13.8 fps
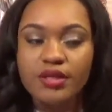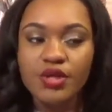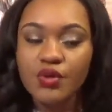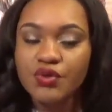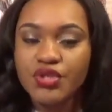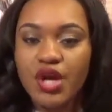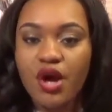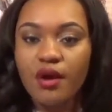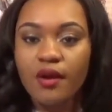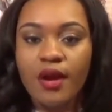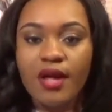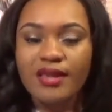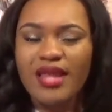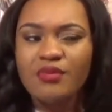Told y'all
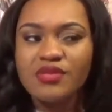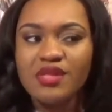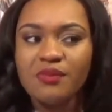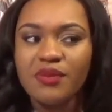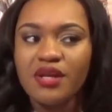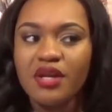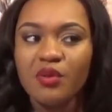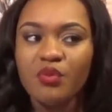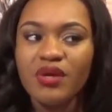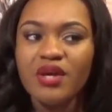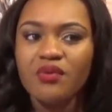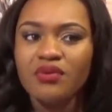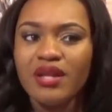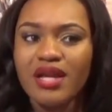that was the beat of the
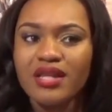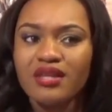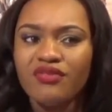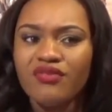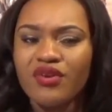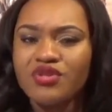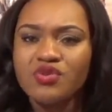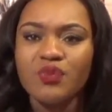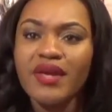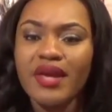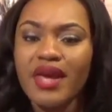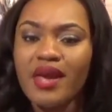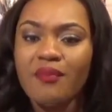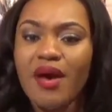week, like the first week
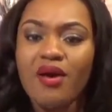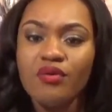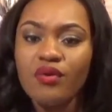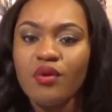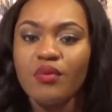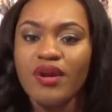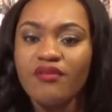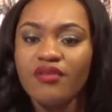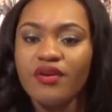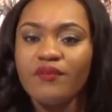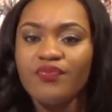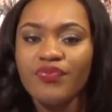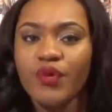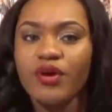it came out or whatever,
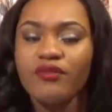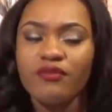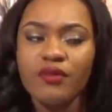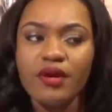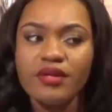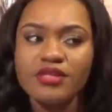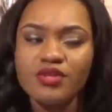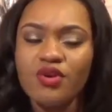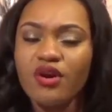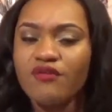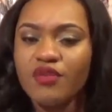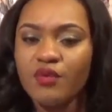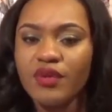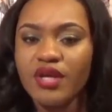or song
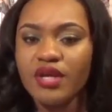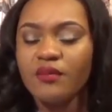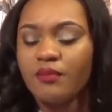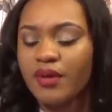of the week.